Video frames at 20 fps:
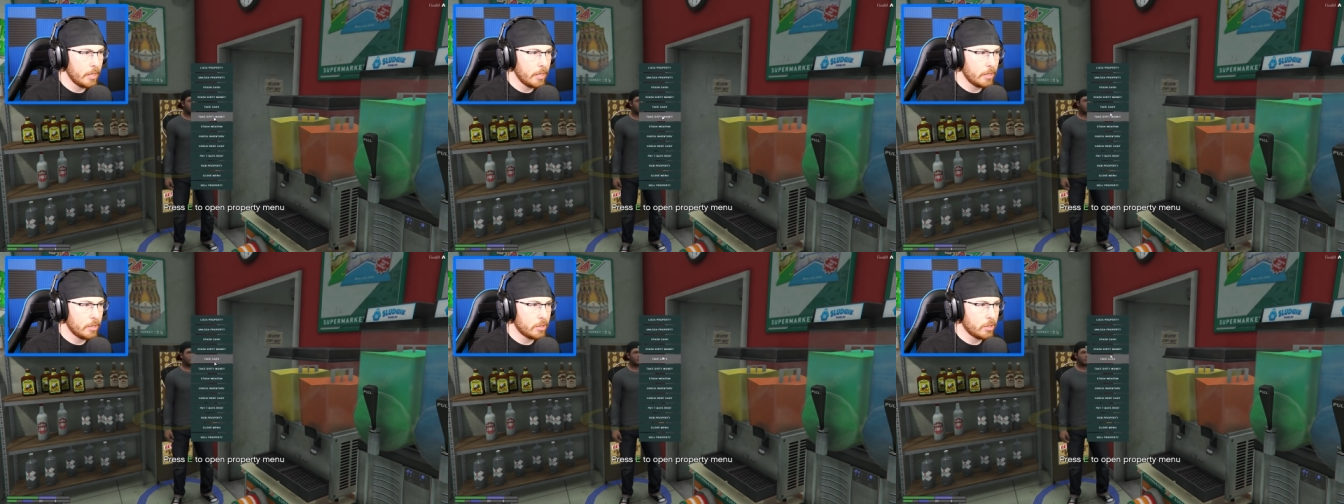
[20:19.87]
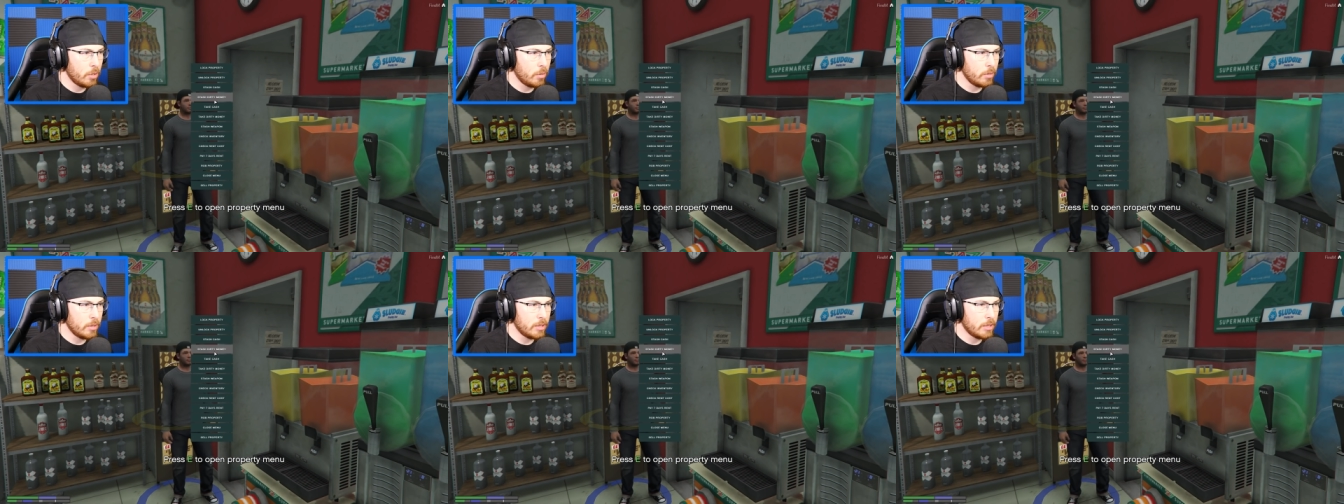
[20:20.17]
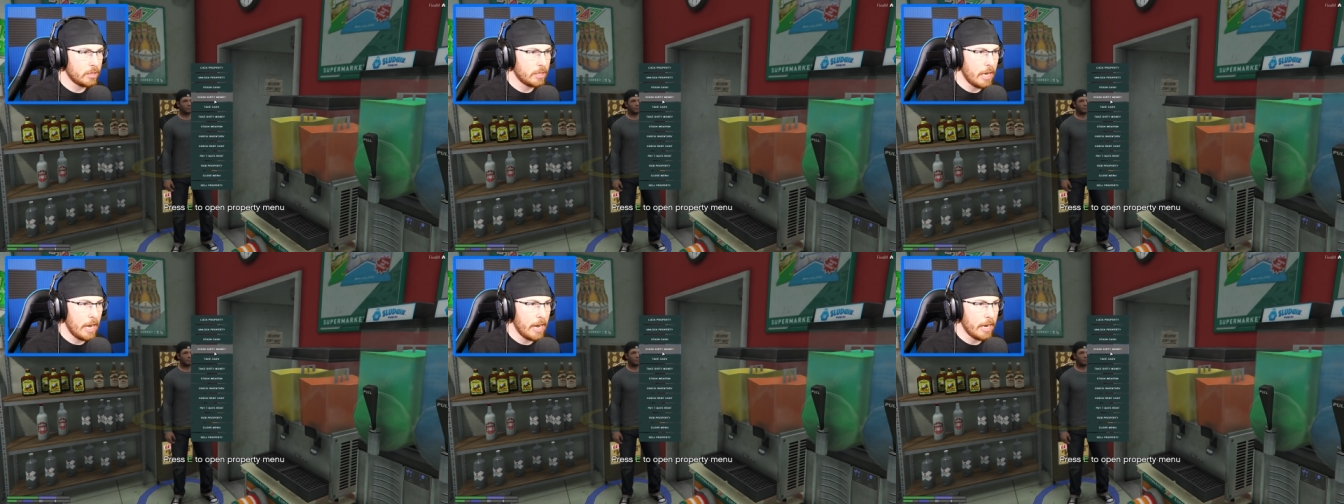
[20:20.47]
Let's go and
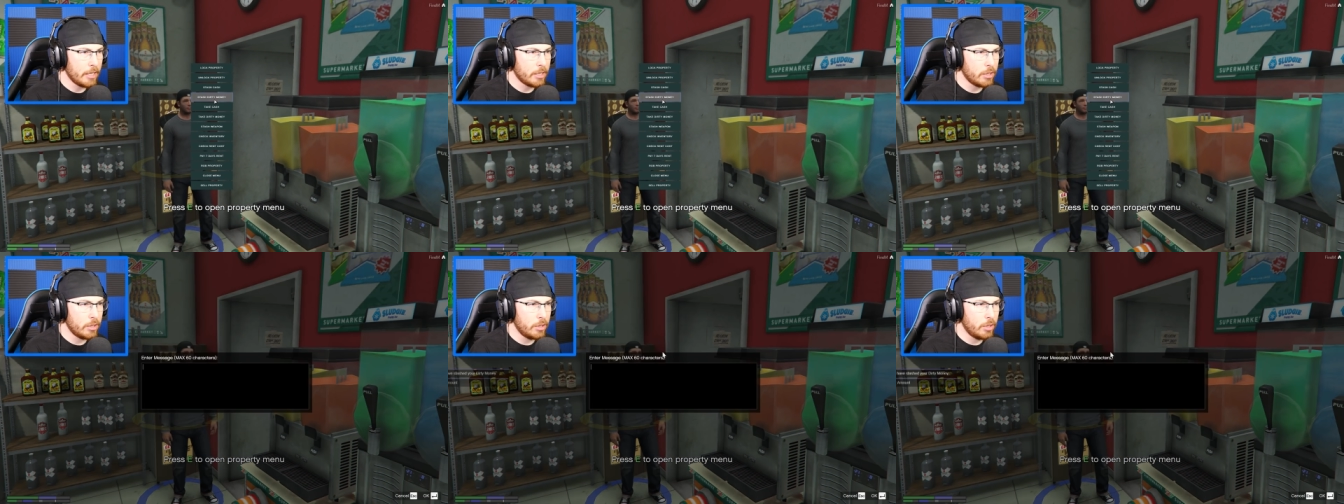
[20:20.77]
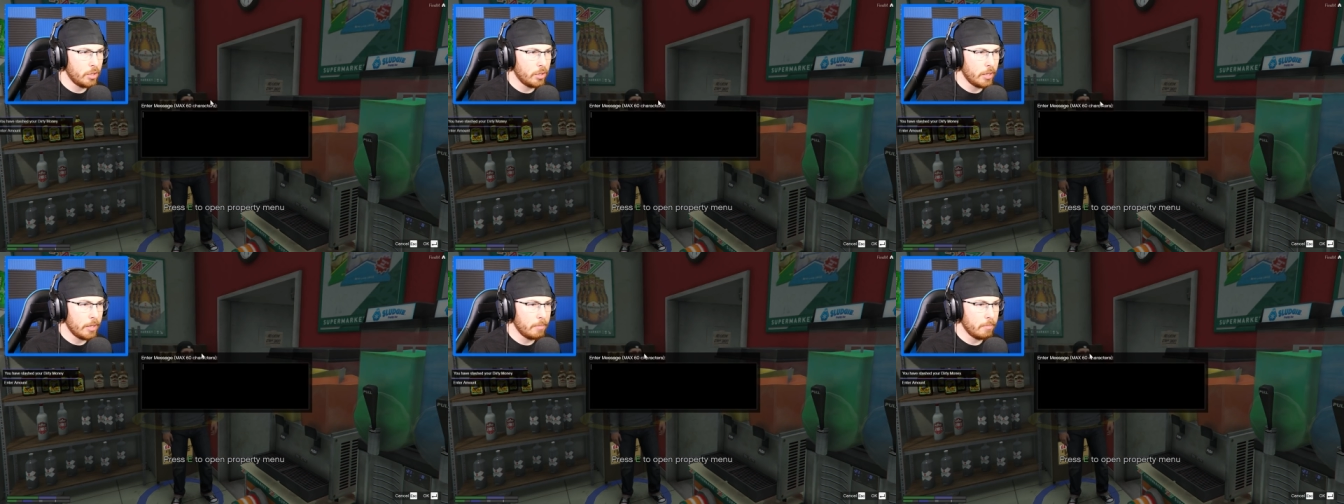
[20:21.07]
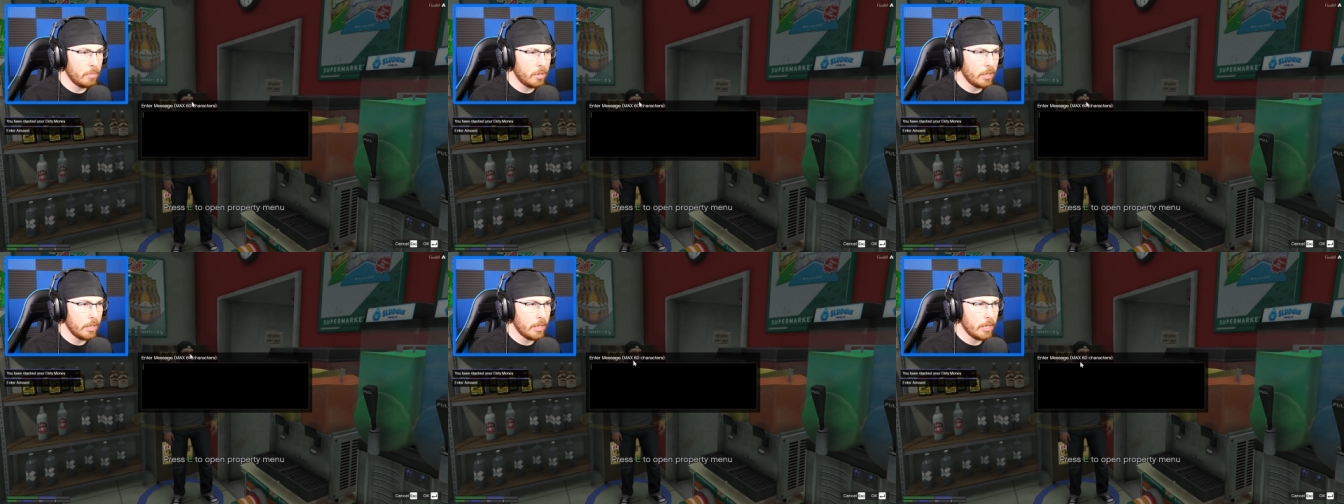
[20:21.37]
stash dirty
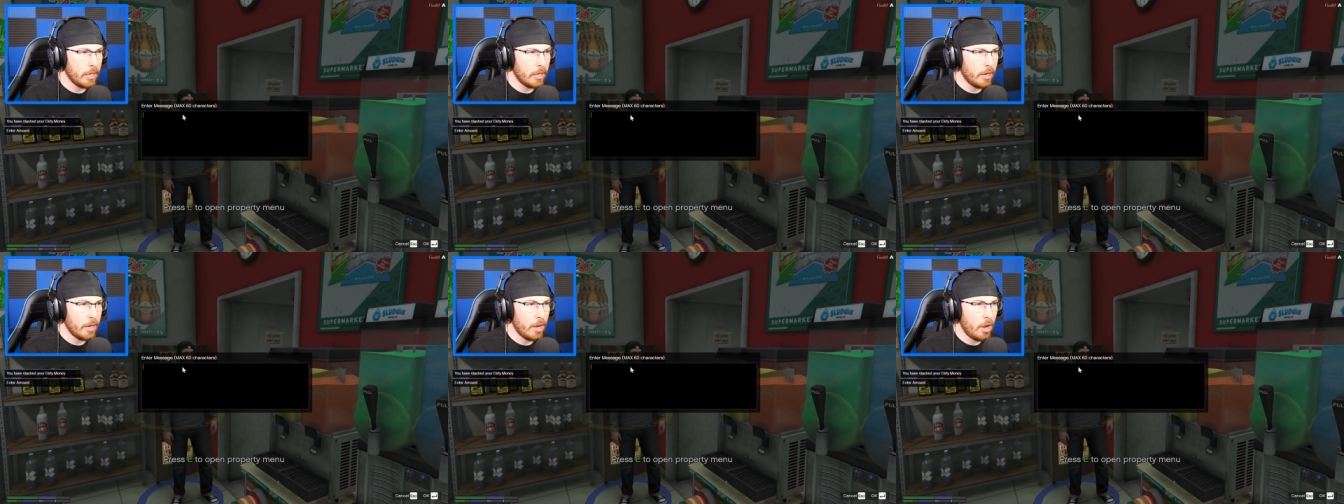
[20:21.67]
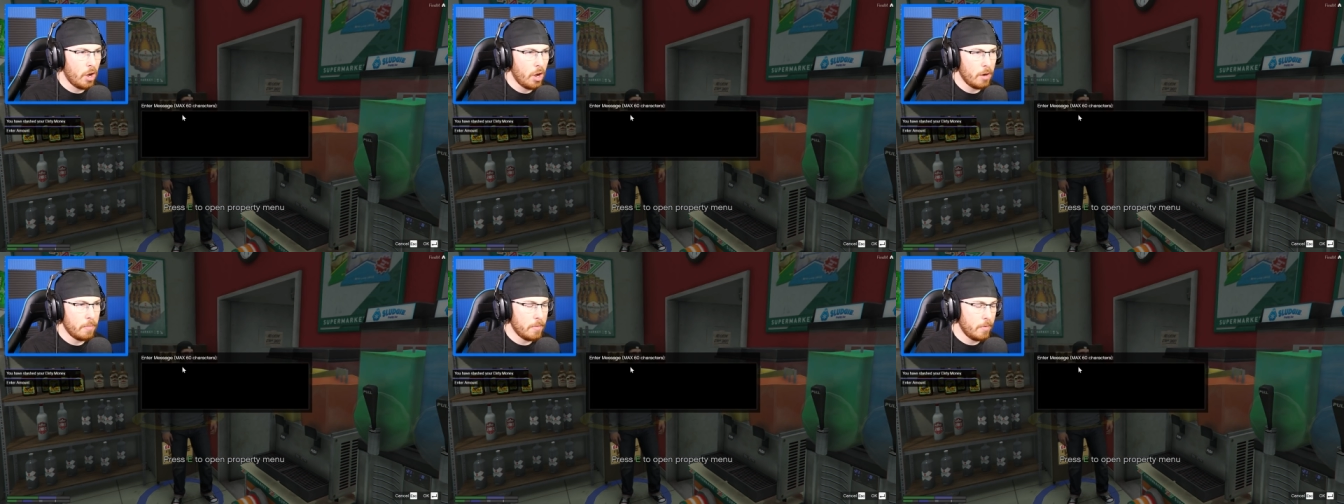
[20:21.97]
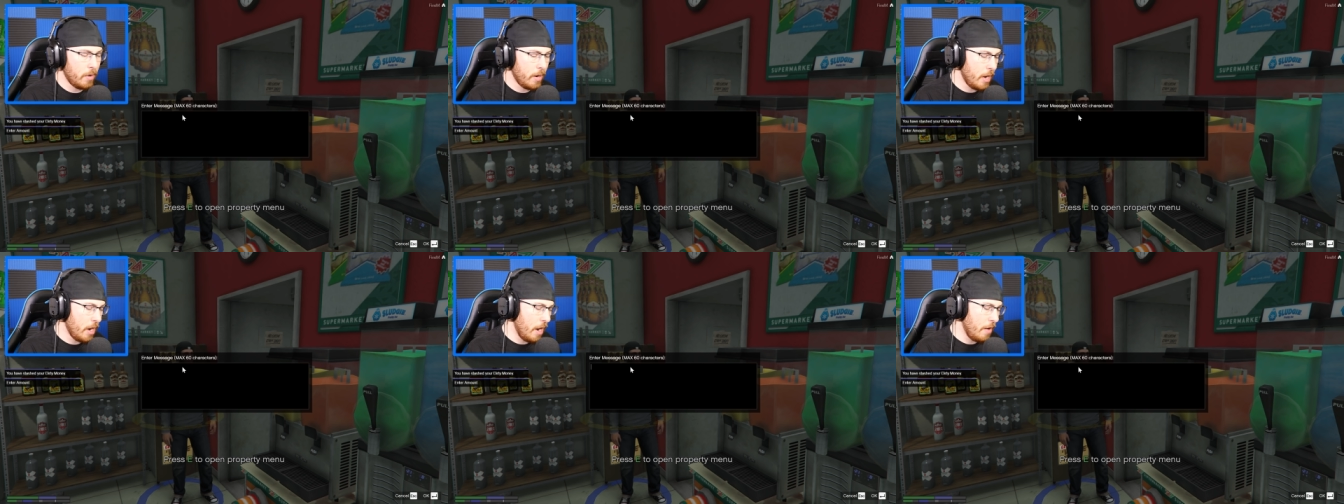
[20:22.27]
money. And on
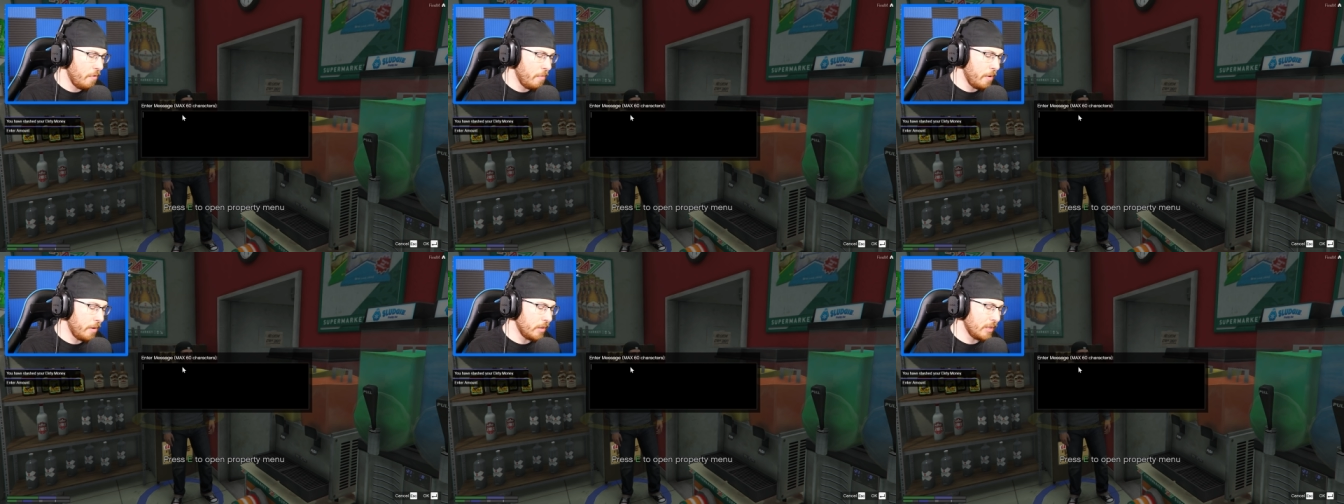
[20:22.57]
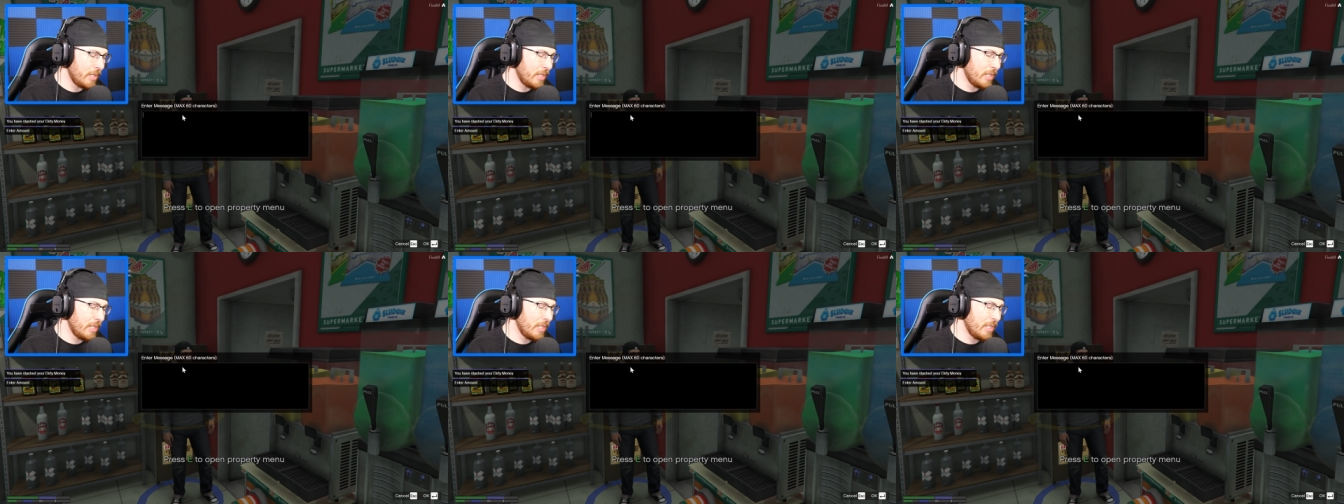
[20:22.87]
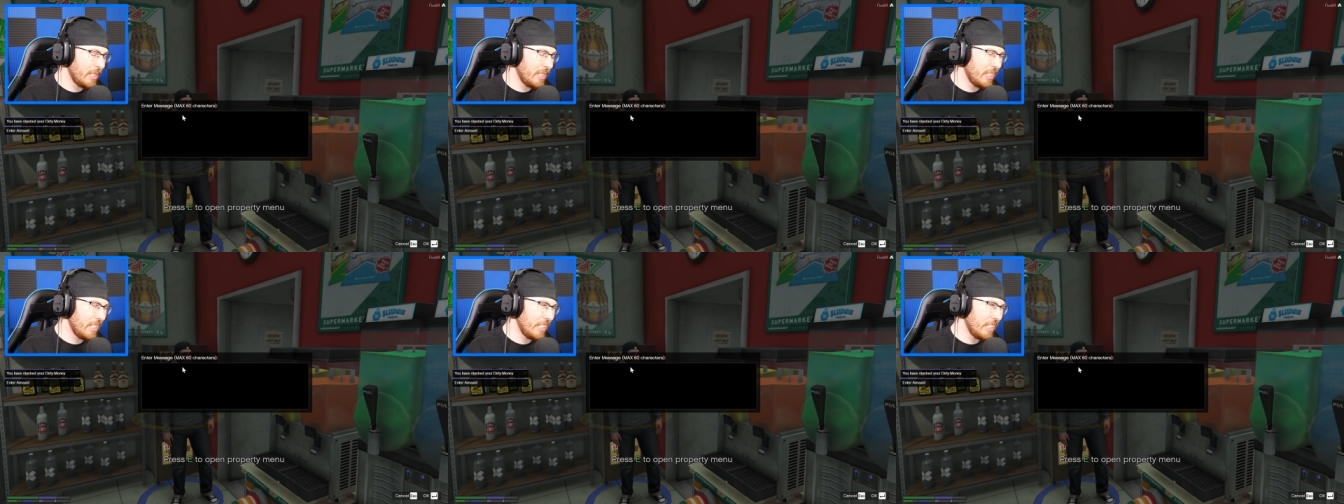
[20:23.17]
me right now, I have about,
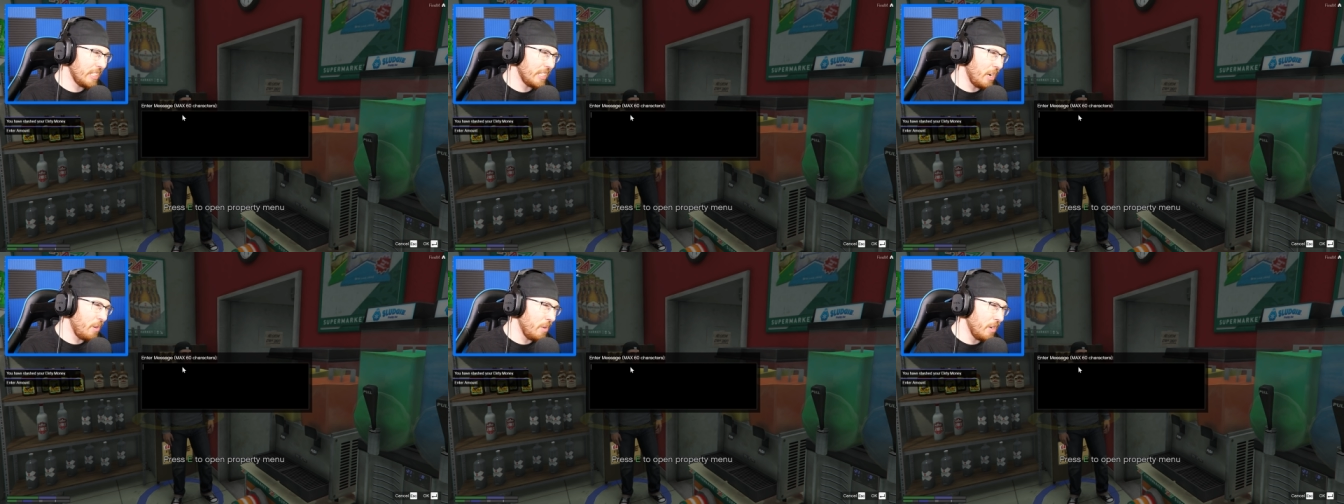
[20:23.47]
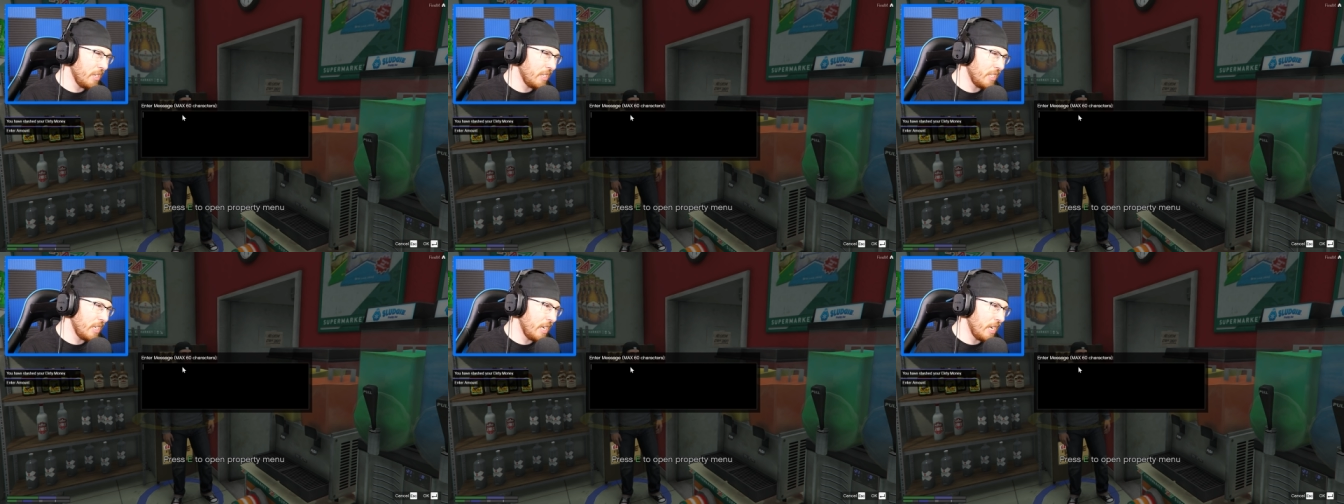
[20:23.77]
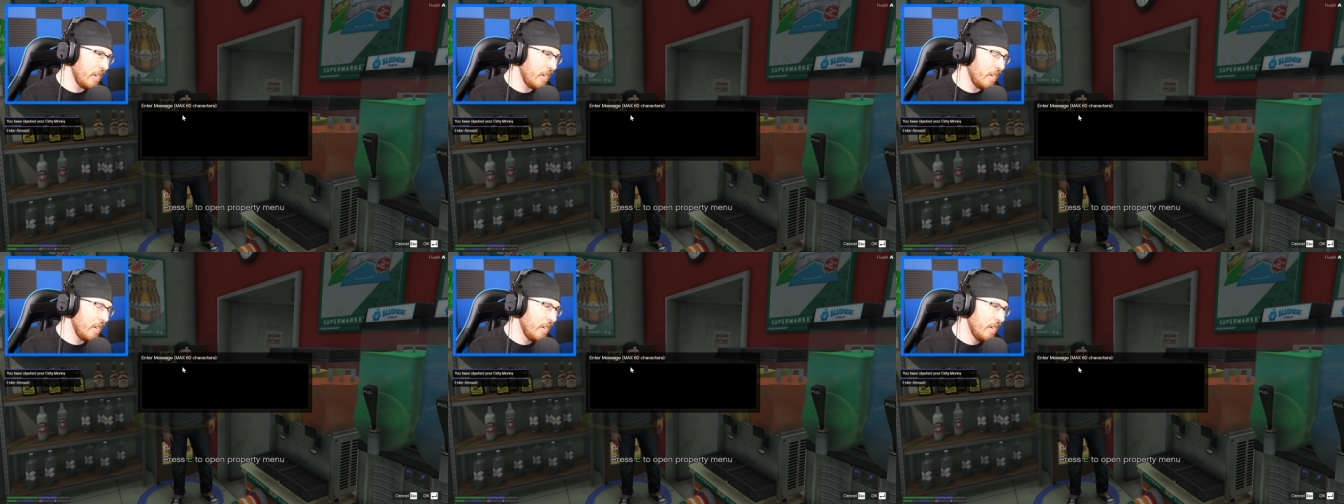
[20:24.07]
I want to
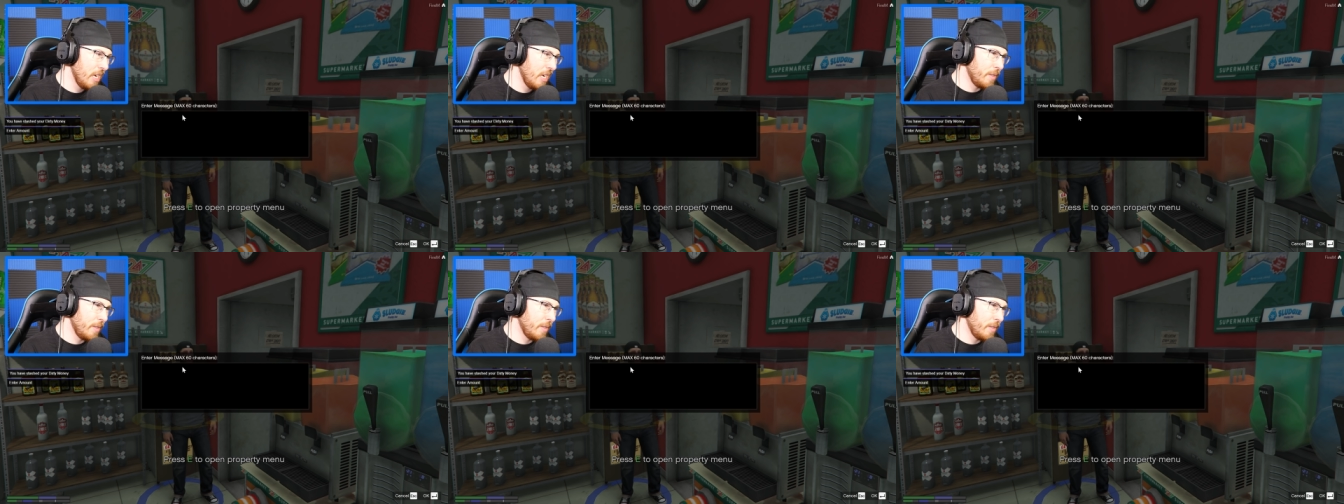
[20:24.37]
say